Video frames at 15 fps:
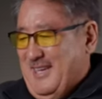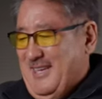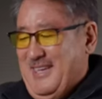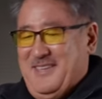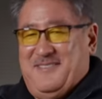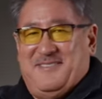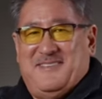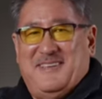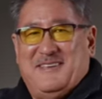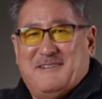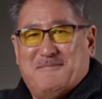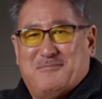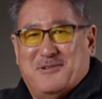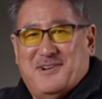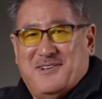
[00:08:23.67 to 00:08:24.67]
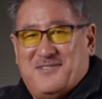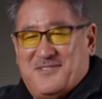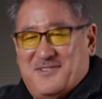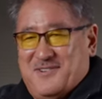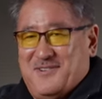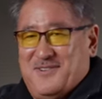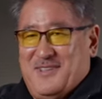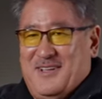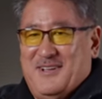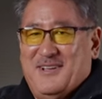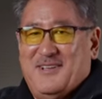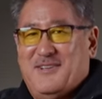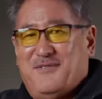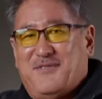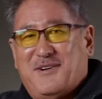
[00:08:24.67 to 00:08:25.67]
AC compressor.
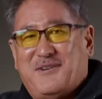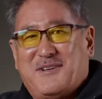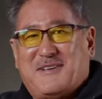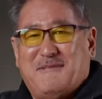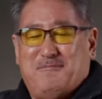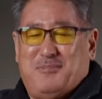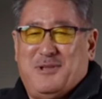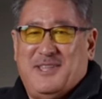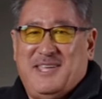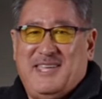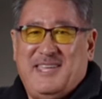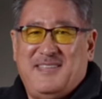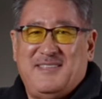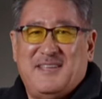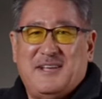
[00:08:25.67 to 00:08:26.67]
Very complete,